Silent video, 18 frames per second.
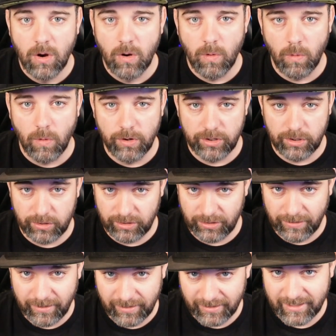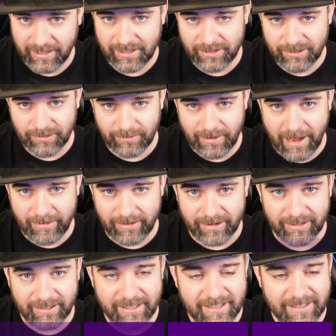or you get a new
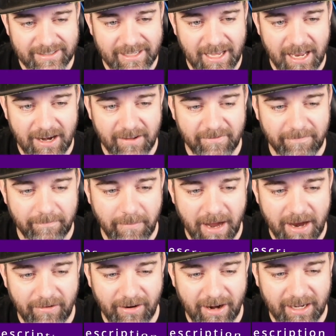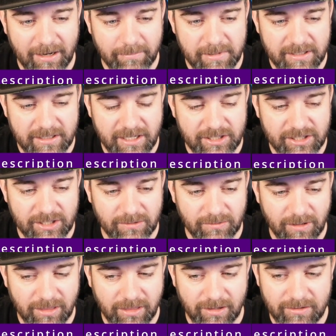router. It is kind of my recommendation
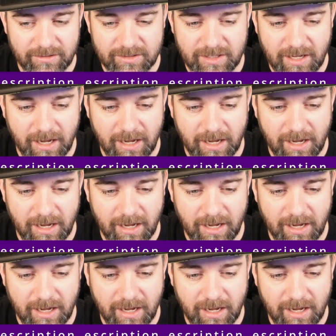with those.